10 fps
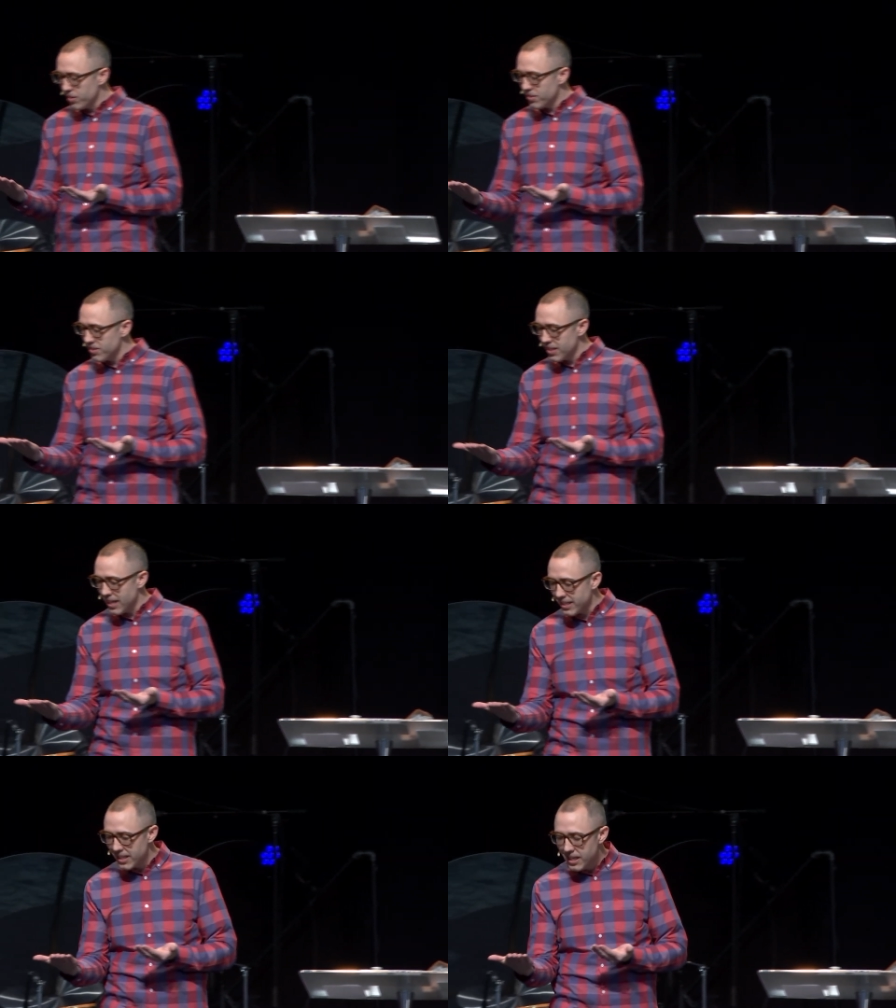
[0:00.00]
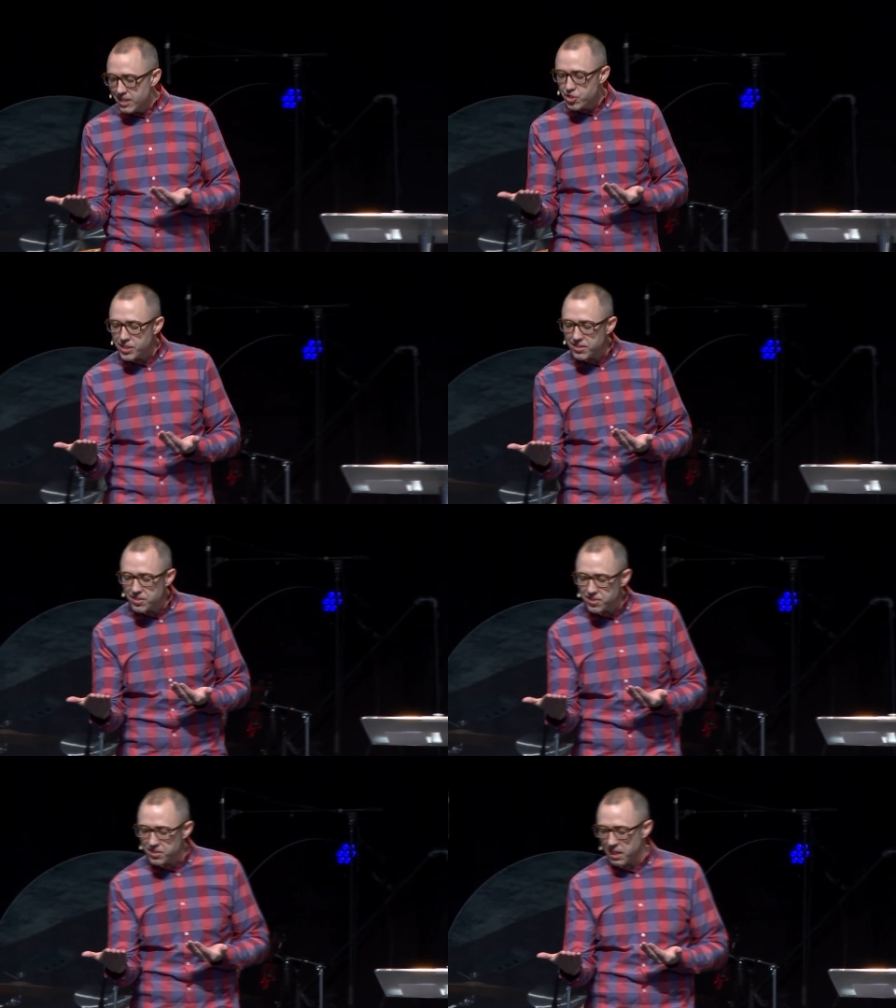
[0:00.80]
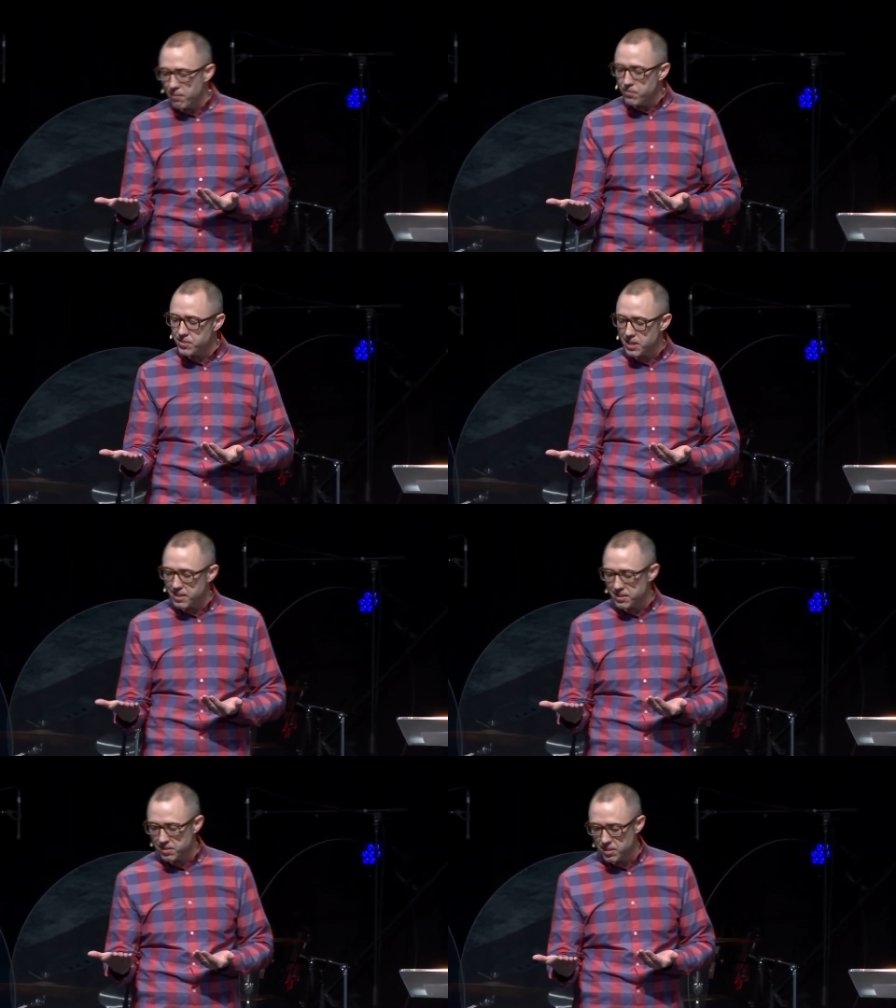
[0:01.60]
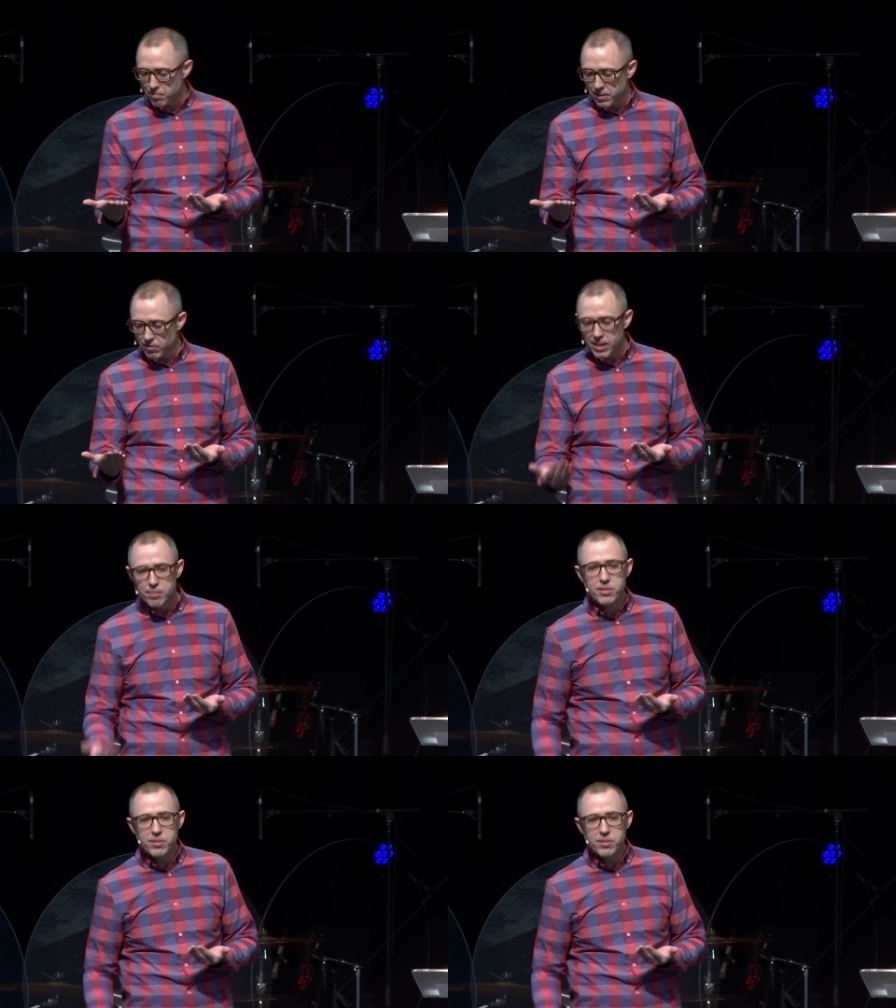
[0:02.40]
This is like Jesus is emphasizing something, right?